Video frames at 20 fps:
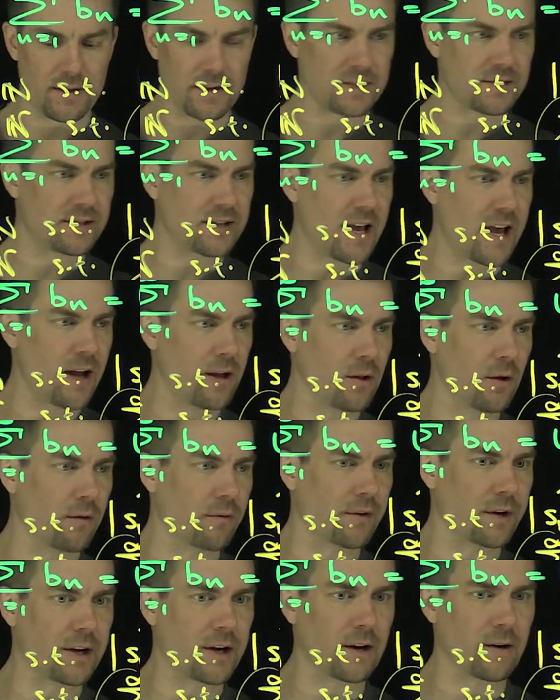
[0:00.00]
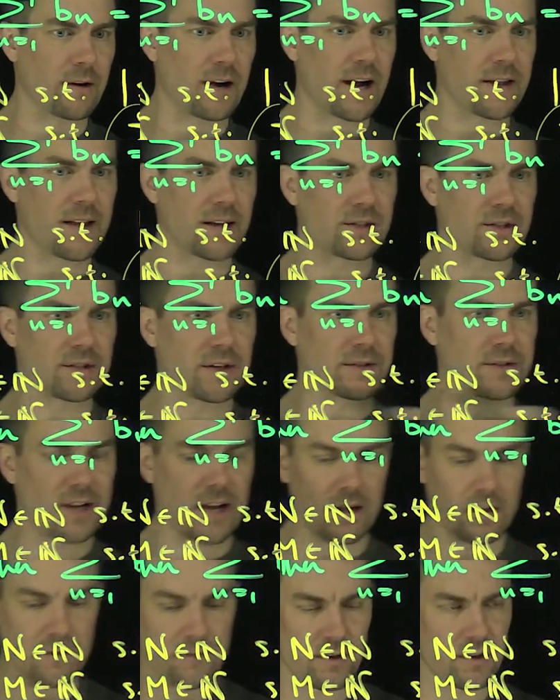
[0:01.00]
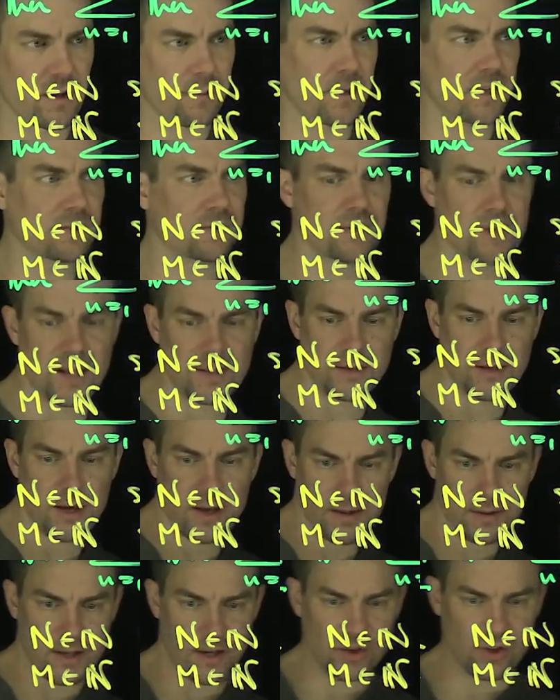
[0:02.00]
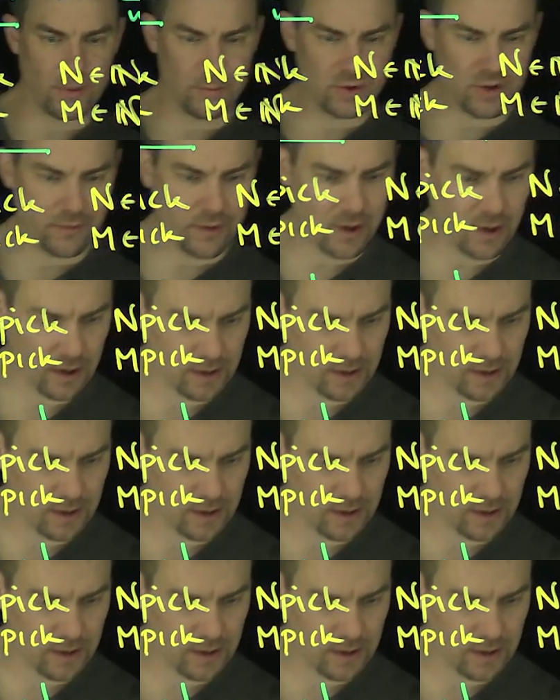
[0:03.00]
in this tail over here, right? That's just the tail of the limit. So that these terms over